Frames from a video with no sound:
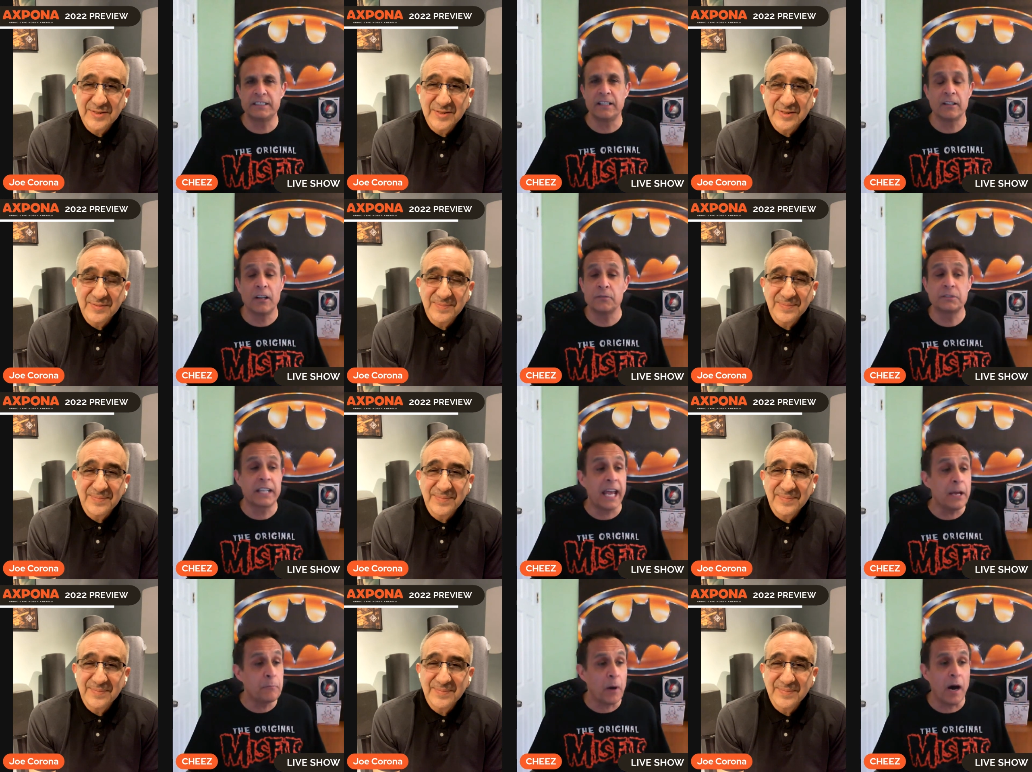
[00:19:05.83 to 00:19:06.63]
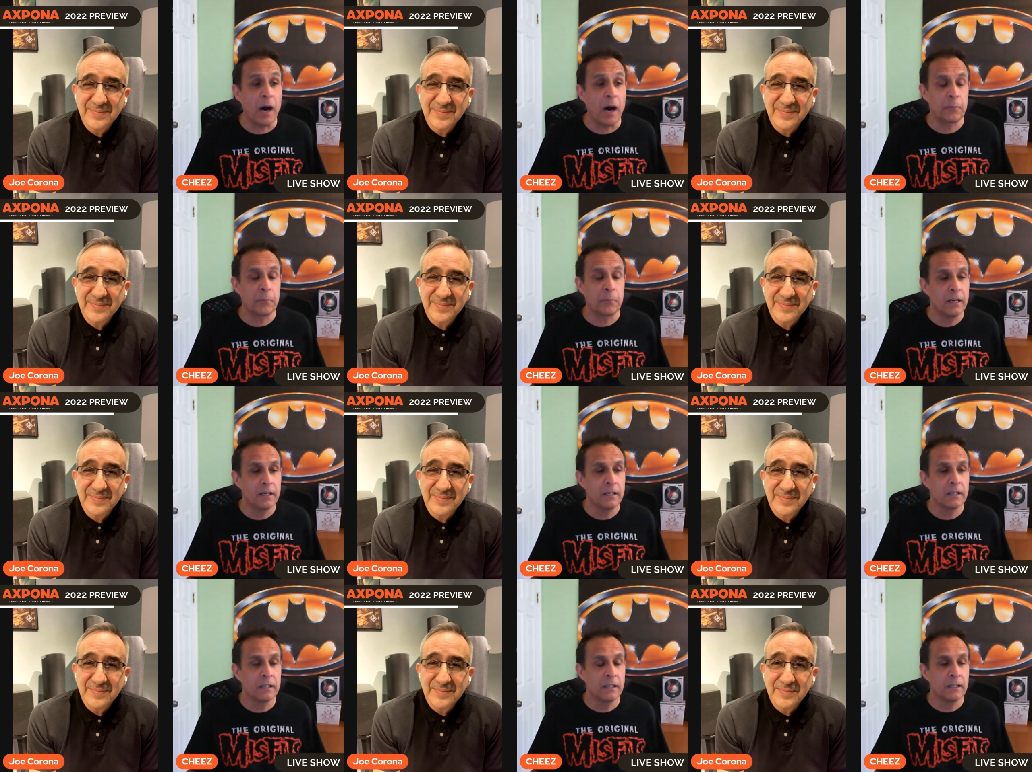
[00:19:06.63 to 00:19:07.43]
Speaker 1: She loves K-pop,
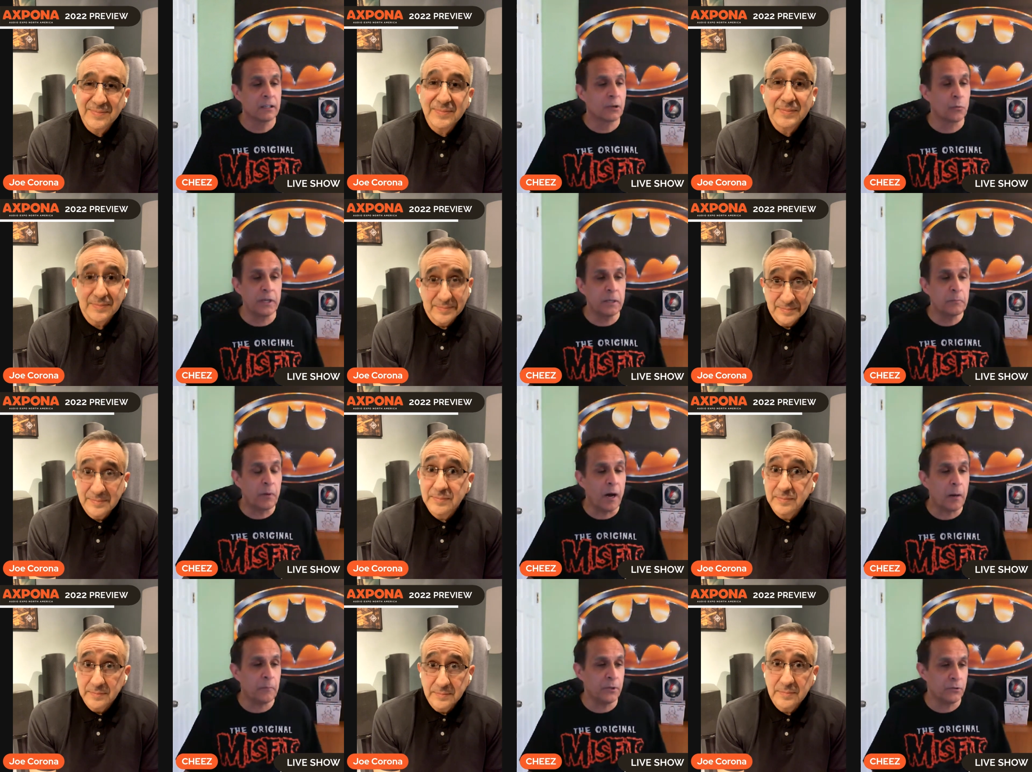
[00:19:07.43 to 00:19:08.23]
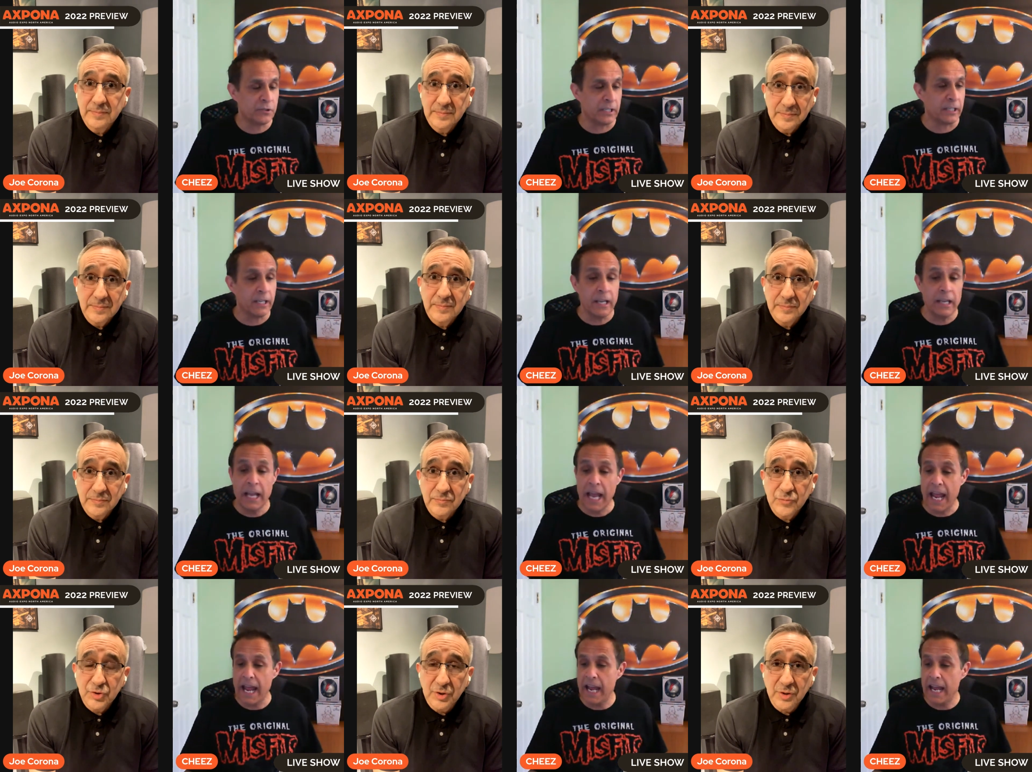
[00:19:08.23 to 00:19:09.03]
Korean pop music,
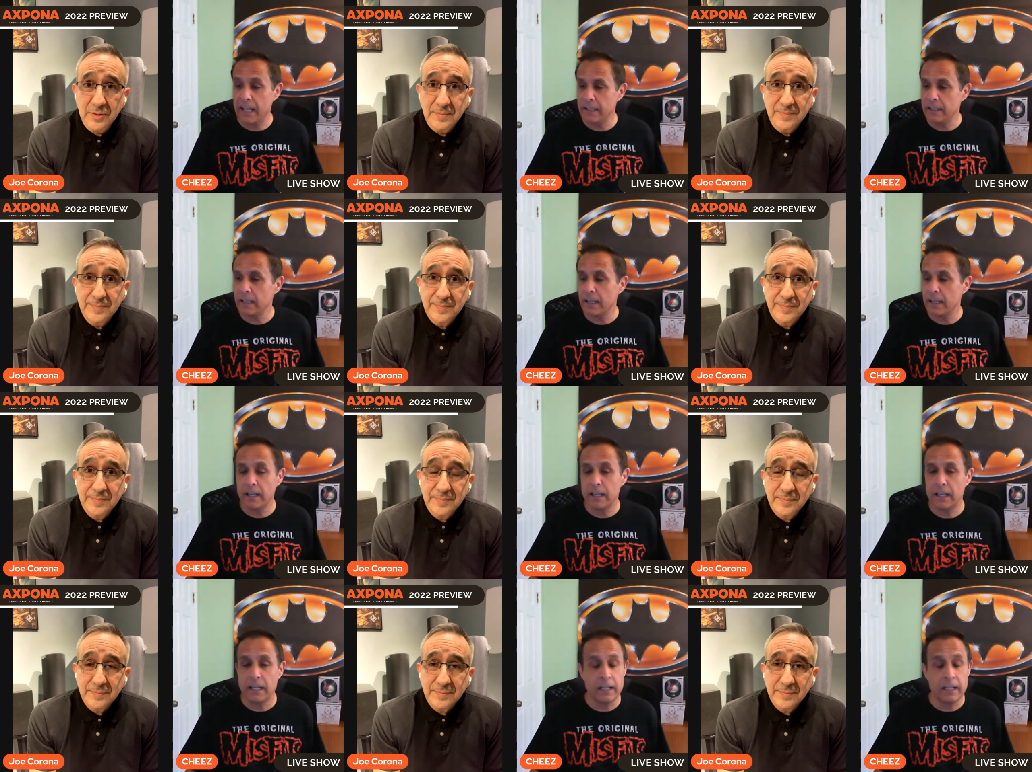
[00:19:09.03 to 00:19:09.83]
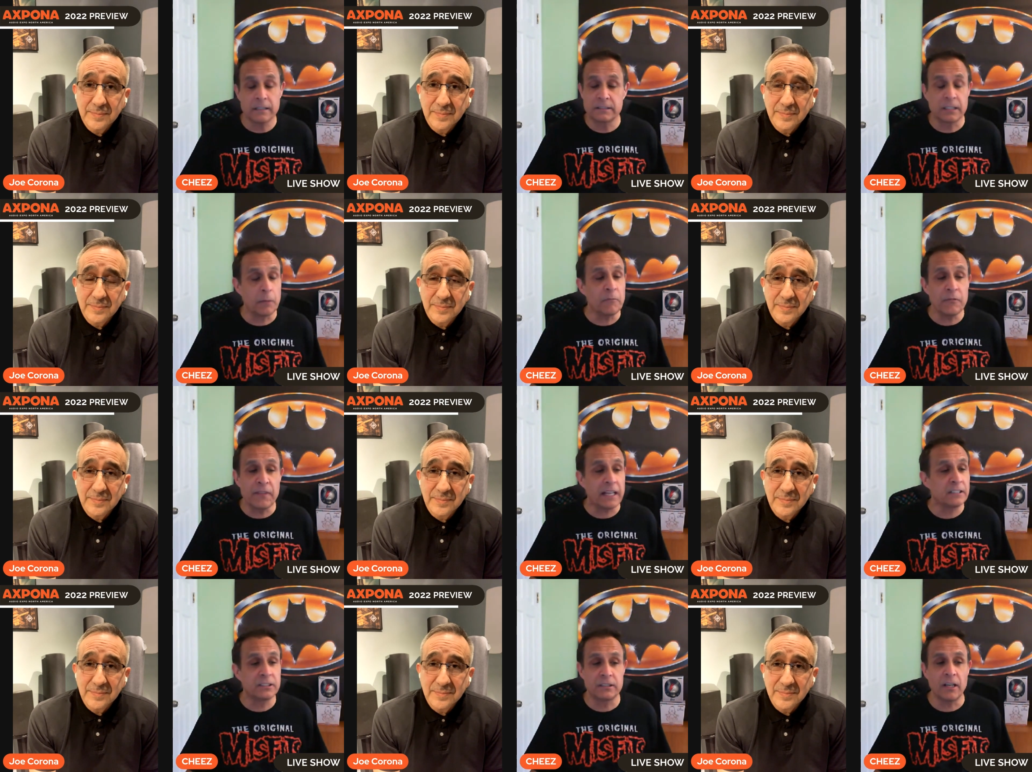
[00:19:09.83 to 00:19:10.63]
and sure. some of
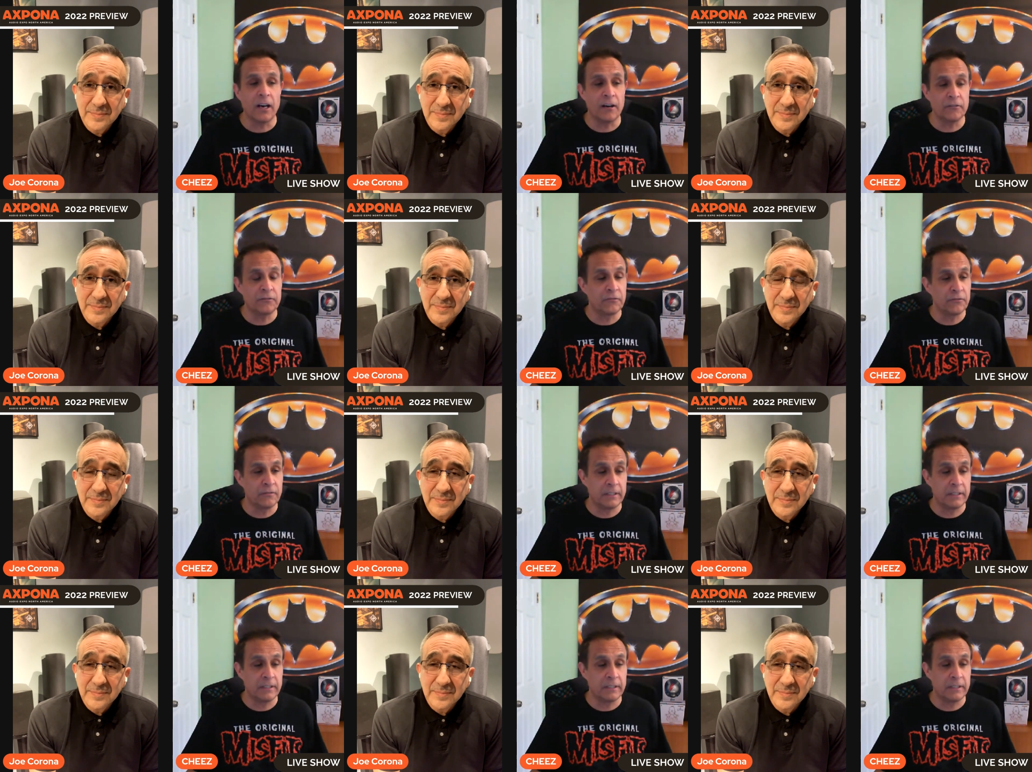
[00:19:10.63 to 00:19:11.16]
that stuff